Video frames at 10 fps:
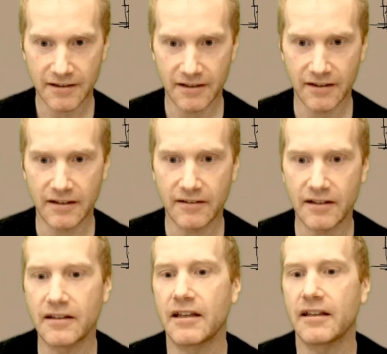
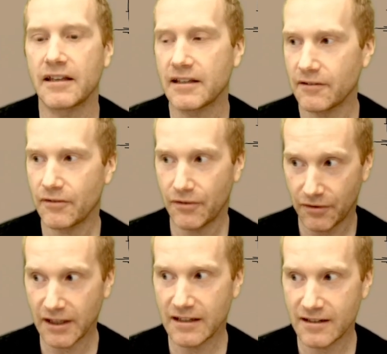like
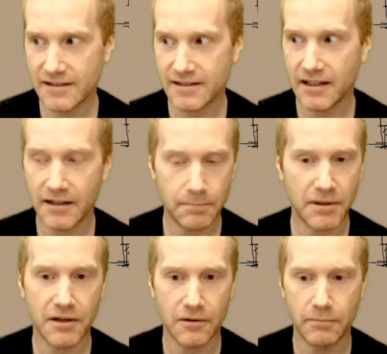things that
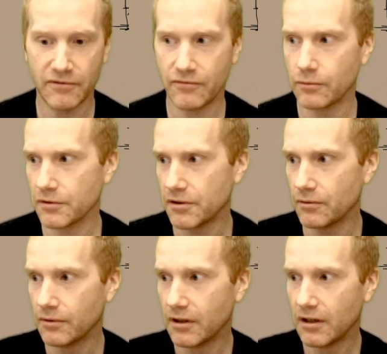appear before
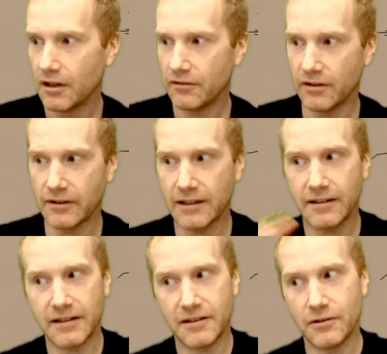you.
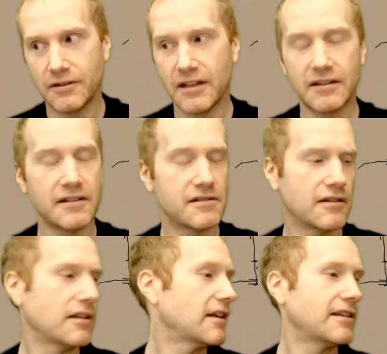Like you can take this,
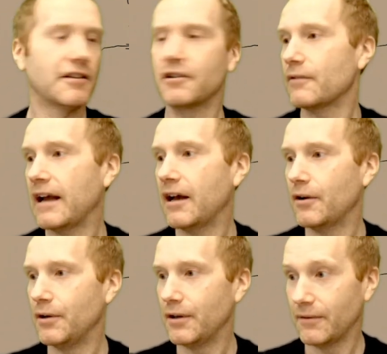like look
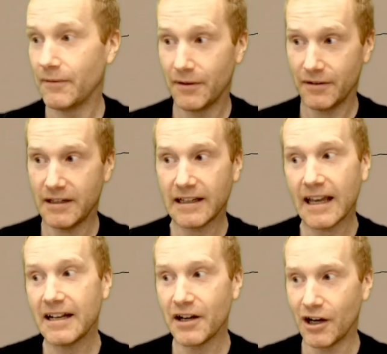around, take
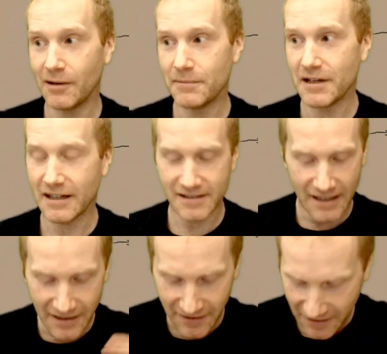any object,
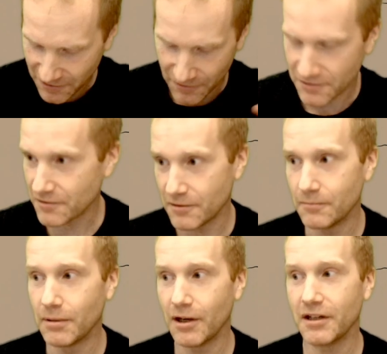anything, your
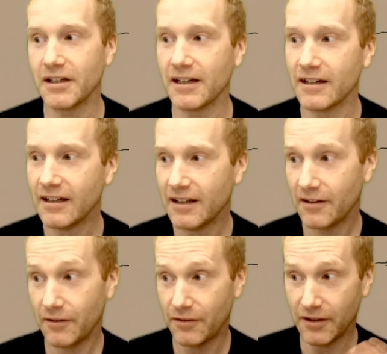own body,
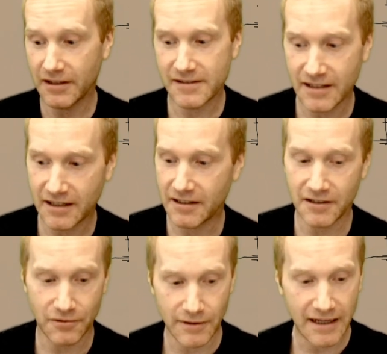things that it
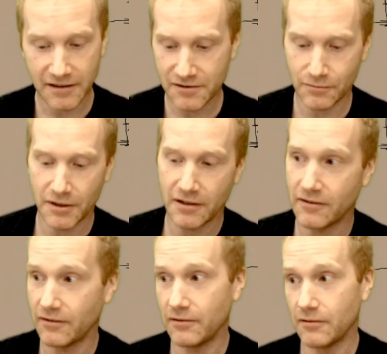interacts
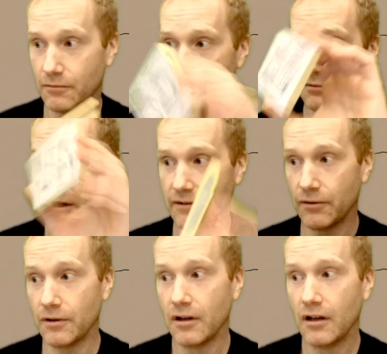with,
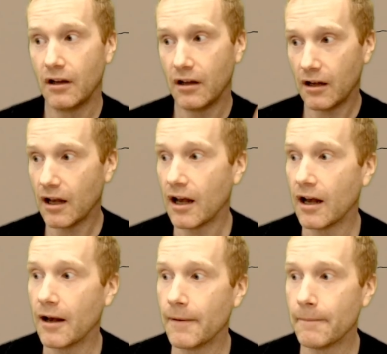whatever,
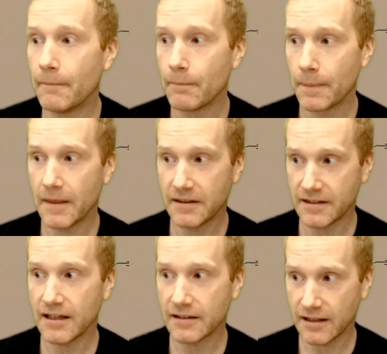and
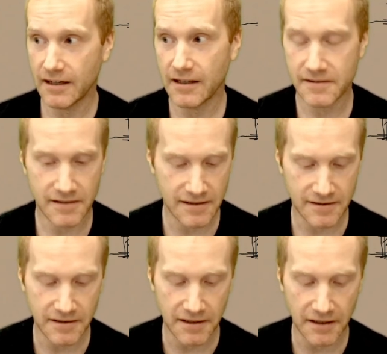take that
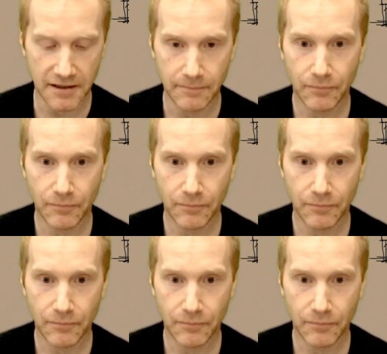as the data.